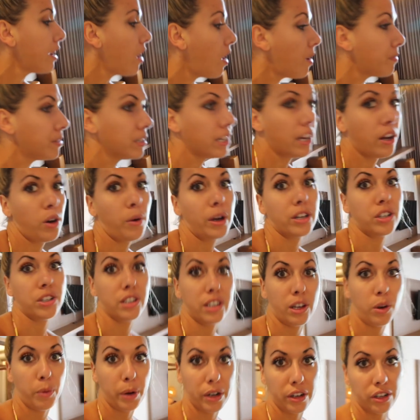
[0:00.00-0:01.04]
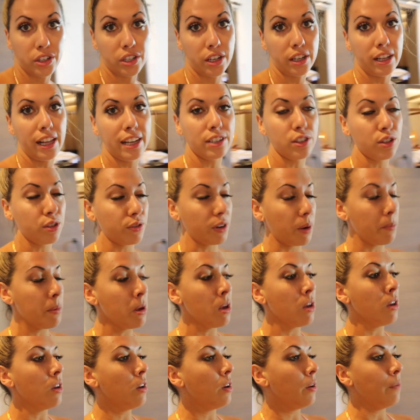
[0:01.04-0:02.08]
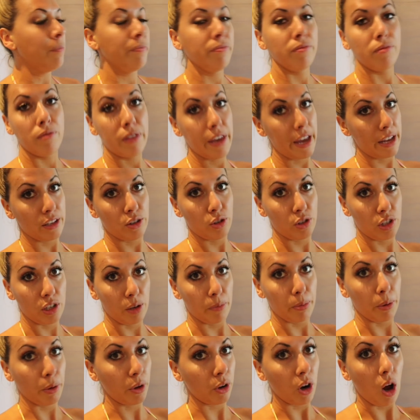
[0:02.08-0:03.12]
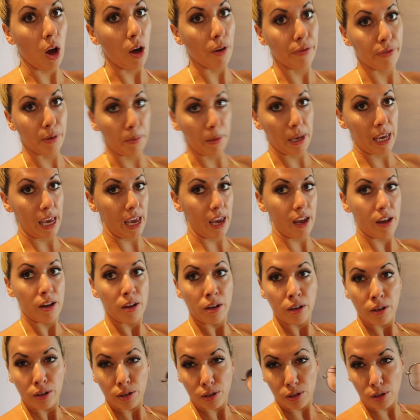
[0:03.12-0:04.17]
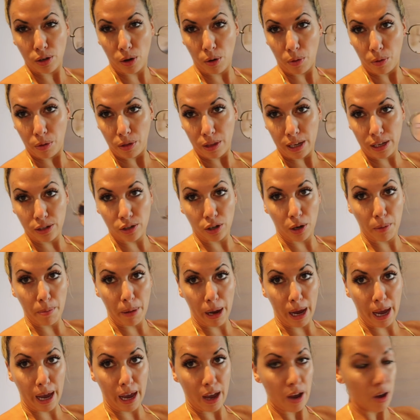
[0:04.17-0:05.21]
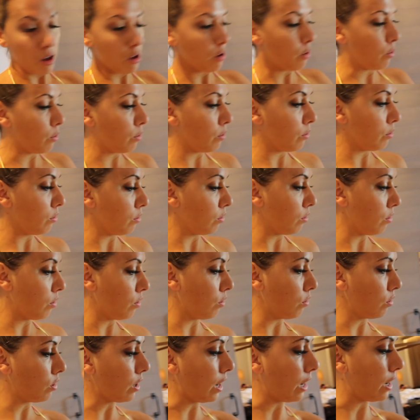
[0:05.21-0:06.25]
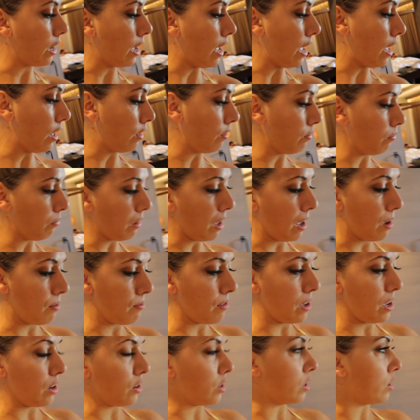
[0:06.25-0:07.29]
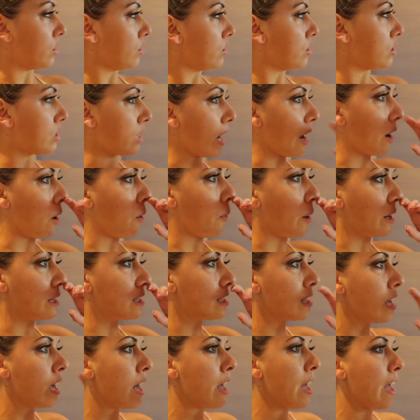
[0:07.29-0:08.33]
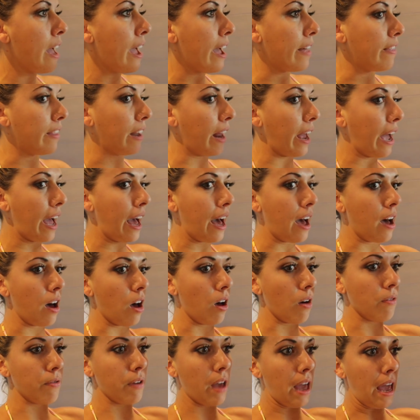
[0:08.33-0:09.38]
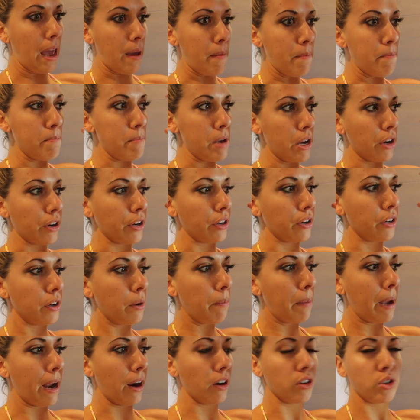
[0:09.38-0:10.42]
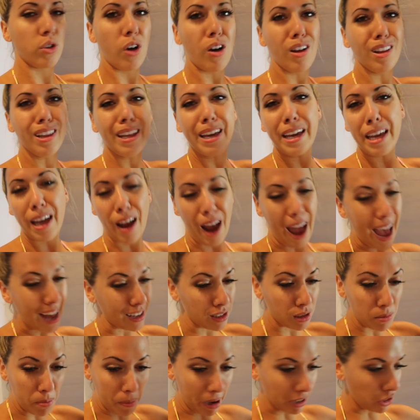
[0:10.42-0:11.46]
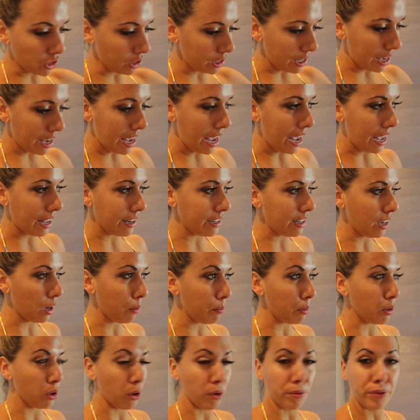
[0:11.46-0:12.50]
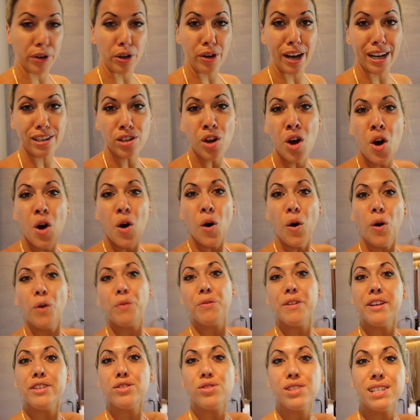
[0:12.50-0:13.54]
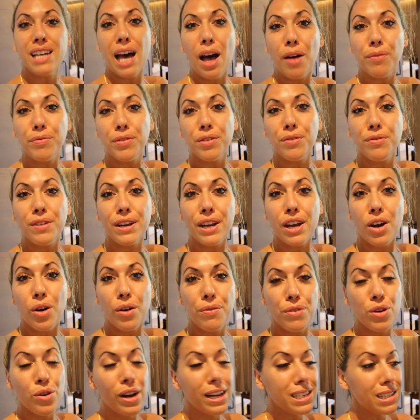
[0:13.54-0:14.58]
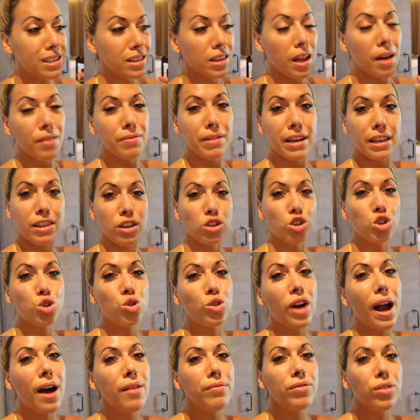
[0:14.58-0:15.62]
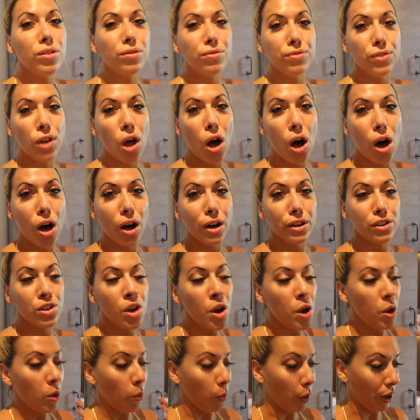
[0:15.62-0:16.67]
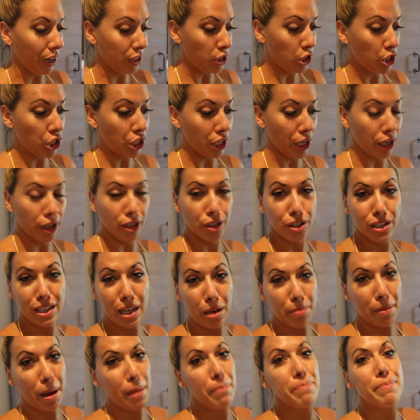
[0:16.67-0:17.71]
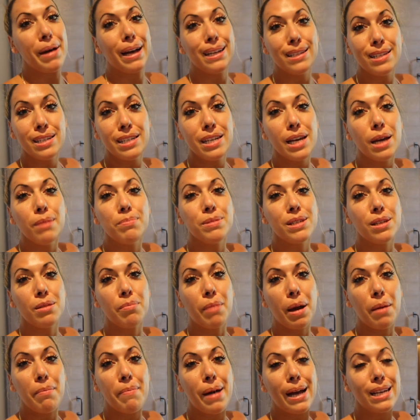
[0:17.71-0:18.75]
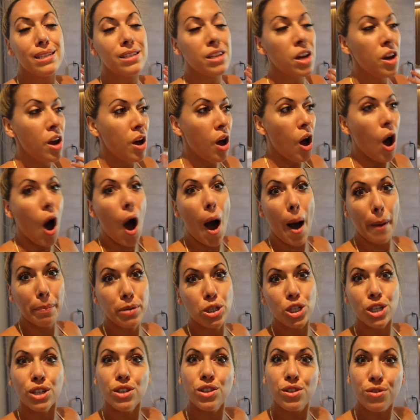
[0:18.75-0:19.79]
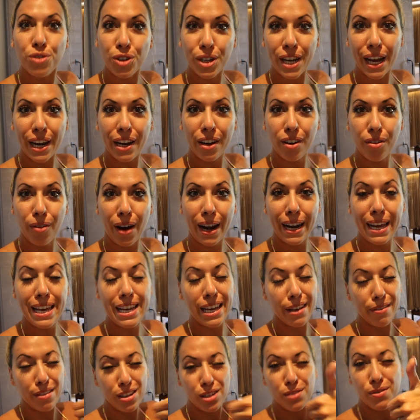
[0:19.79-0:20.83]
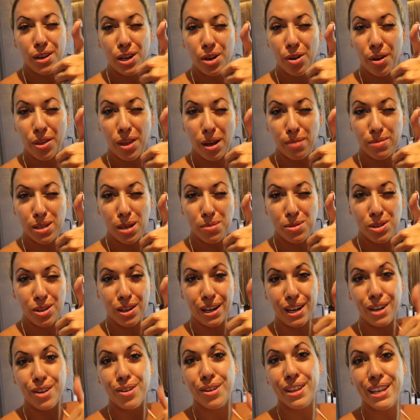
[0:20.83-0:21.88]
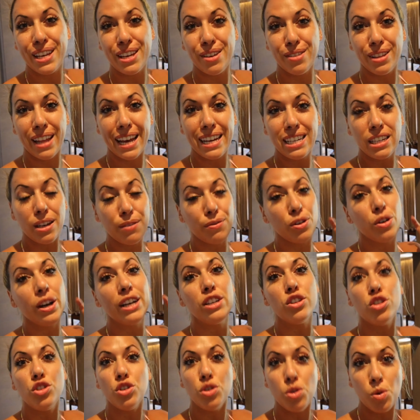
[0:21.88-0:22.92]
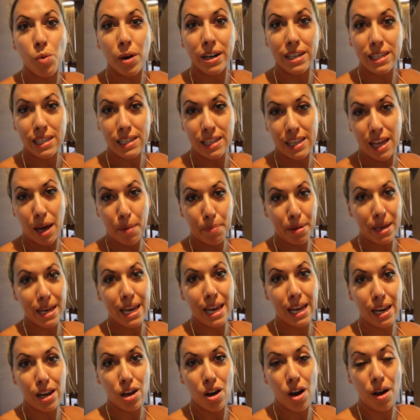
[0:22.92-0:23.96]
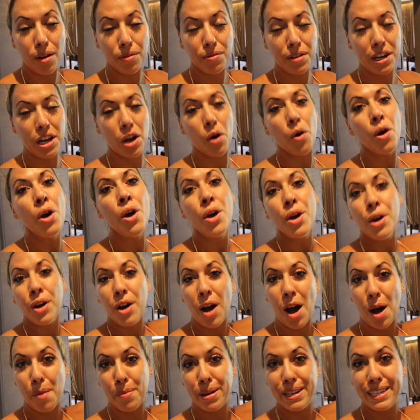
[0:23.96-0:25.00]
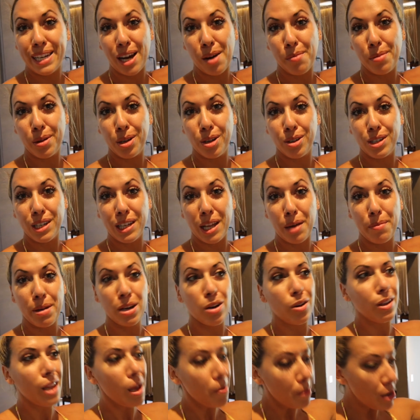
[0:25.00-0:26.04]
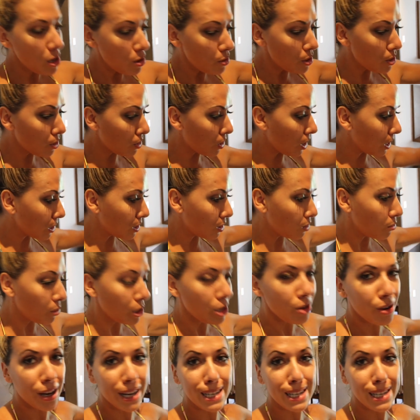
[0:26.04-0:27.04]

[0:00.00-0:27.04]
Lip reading: I often get questions like, where are your sunglasses from? The answer is simple. They're all from Key. So these are my kind of aviator style ones. And then I have a mirrored pair. So I'll link as much as I can down below for you guys. Hopefully this was a helpful video. If you guys love like the travel vlogs where I share just like my best tips and my best options for getting ready, give this video a thumbs up so that I know that you liked it. If you guys do want to see that bikini haul video, comment down below to let me know. Let me know your thoughts on what you